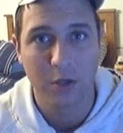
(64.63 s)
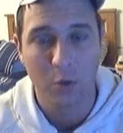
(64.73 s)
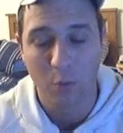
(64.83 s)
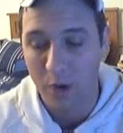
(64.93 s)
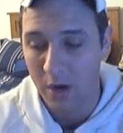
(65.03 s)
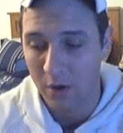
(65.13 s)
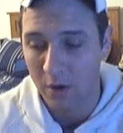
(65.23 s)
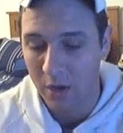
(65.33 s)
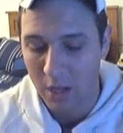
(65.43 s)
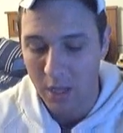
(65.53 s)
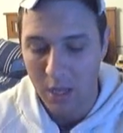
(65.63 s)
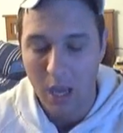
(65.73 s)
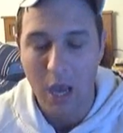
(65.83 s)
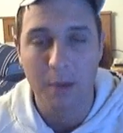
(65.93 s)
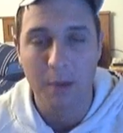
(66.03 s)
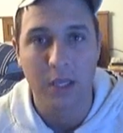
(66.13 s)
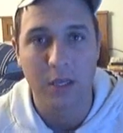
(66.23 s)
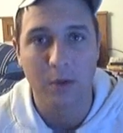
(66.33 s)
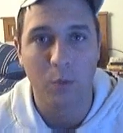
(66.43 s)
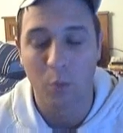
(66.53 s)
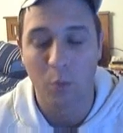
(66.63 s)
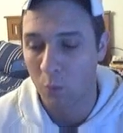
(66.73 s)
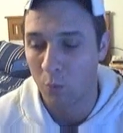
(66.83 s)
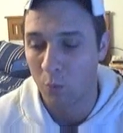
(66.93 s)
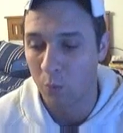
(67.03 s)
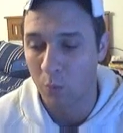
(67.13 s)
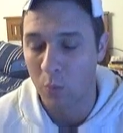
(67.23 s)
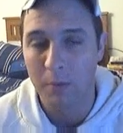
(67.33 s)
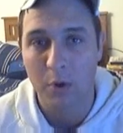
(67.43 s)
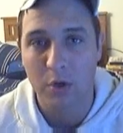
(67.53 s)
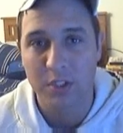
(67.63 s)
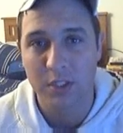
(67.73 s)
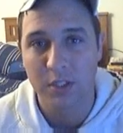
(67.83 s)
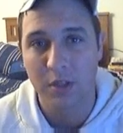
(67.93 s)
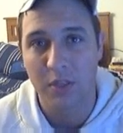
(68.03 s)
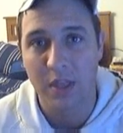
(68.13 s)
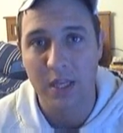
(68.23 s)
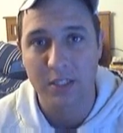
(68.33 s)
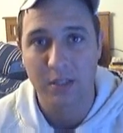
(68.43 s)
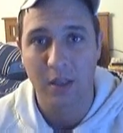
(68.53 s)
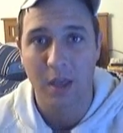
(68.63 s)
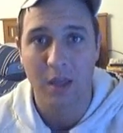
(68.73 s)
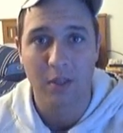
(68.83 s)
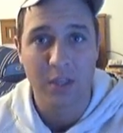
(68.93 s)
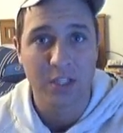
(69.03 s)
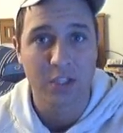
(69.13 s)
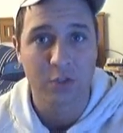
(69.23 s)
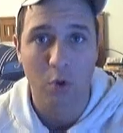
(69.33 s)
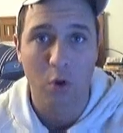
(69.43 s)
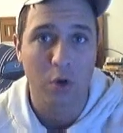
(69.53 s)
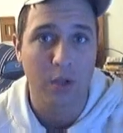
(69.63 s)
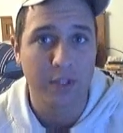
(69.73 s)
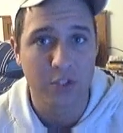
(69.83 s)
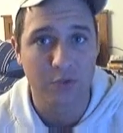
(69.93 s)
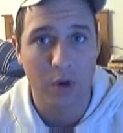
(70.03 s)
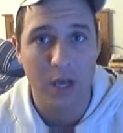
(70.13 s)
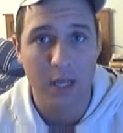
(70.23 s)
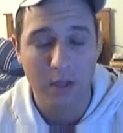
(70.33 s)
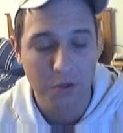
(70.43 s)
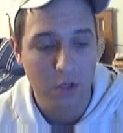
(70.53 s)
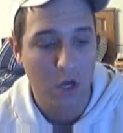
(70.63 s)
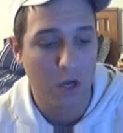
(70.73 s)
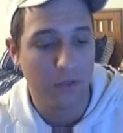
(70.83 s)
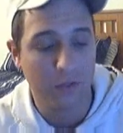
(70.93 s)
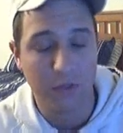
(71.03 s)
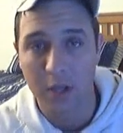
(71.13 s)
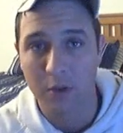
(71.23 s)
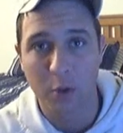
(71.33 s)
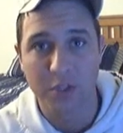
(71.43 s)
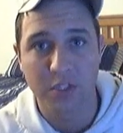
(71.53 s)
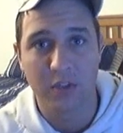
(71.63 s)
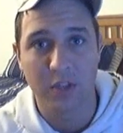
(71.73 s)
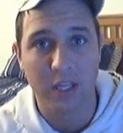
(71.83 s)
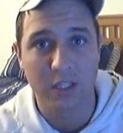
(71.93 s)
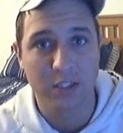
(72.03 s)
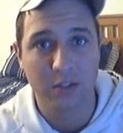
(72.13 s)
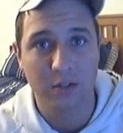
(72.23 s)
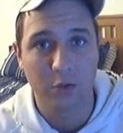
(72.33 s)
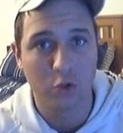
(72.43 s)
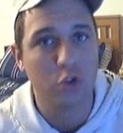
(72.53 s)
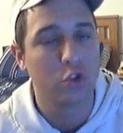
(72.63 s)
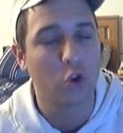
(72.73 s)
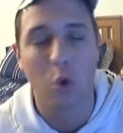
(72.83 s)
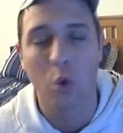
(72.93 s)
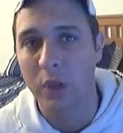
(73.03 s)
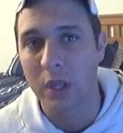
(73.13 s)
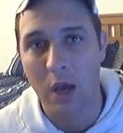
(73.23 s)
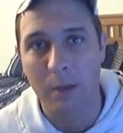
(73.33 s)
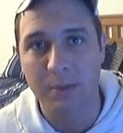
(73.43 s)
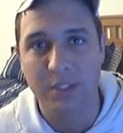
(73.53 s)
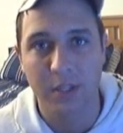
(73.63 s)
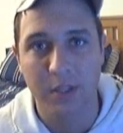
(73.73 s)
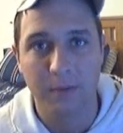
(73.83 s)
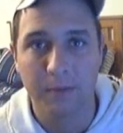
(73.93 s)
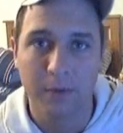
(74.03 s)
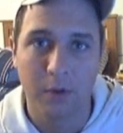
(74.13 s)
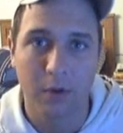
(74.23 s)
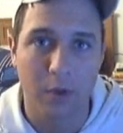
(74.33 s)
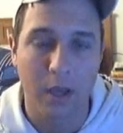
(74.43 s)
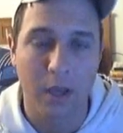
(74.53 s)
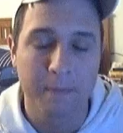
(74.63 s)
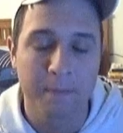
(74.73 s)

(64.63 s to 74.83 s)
where, I mean, one person thinks that this is wrong and this is right, the other person thinks totally opposite, okay?